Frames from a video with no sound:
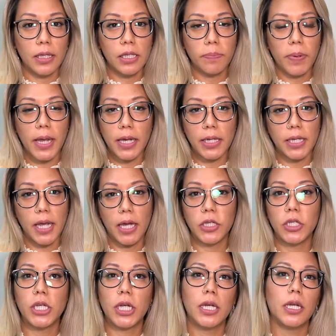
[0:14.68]
pay
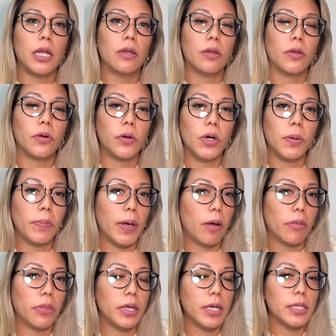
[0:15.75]
attention and learn
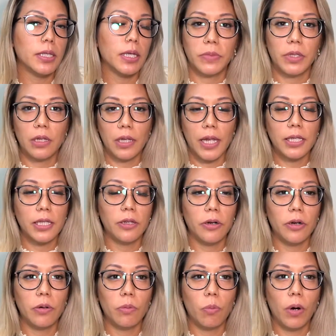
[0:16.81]
about this. Let's
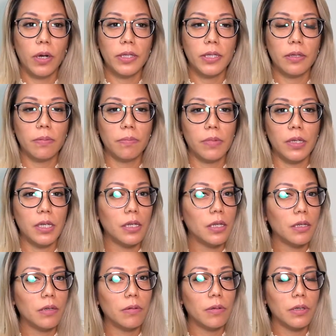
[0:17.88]
learn what does it mean
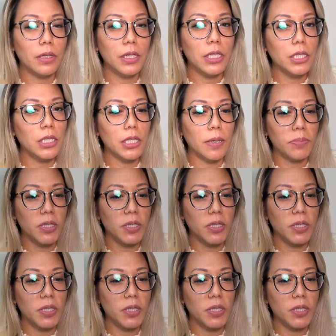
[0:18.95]
in a relationship